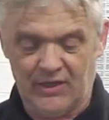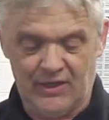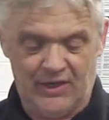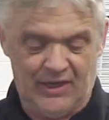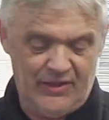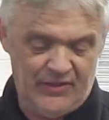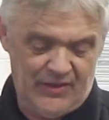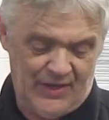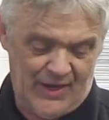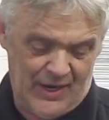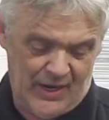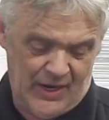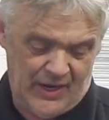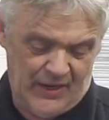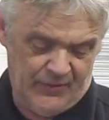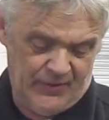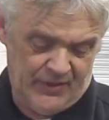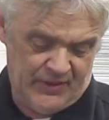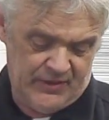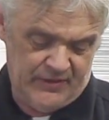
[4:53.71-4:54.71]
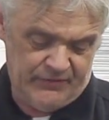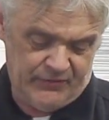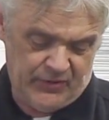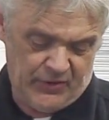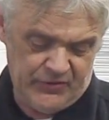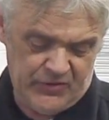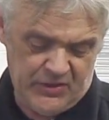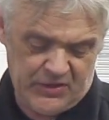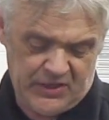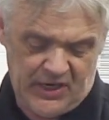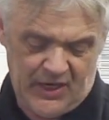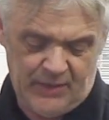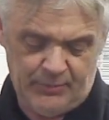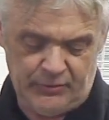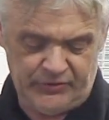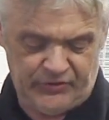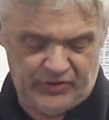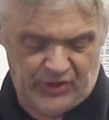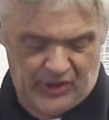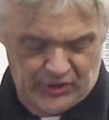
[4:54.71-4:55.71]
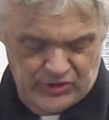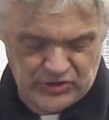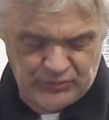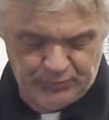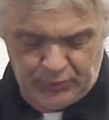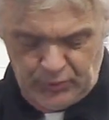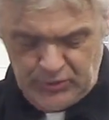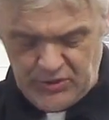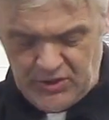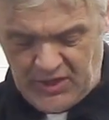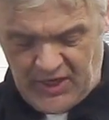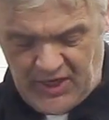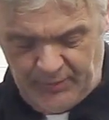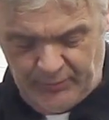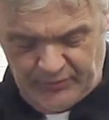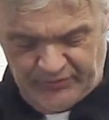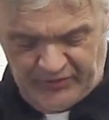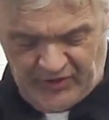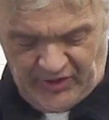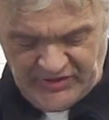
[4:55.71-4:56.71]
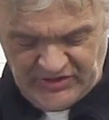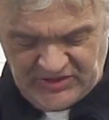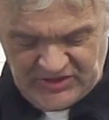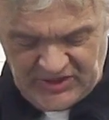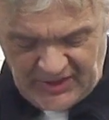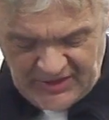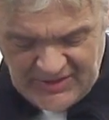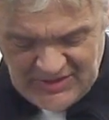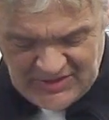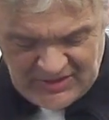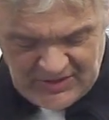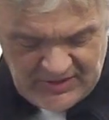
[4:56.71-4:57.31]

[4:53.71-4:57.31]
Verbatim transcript: it like that and then you've got your cable ties, pull your cable ties tight